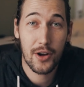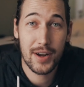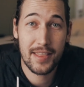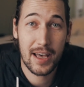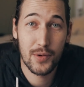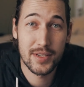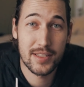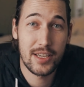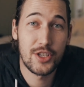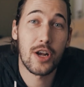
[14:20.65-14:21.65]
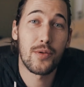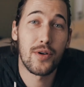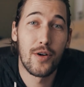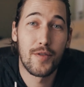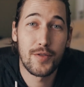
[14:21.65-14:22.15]
All right, that was the
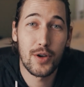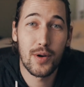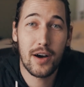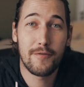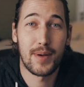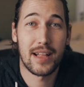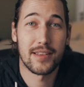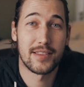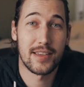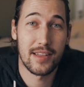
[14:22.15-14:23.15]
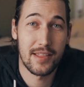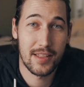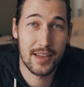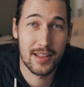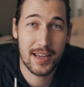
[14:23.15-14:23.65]
general overview of balancing
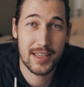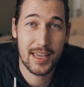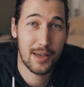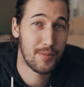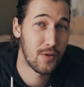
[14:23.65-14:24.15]
the GlideCam.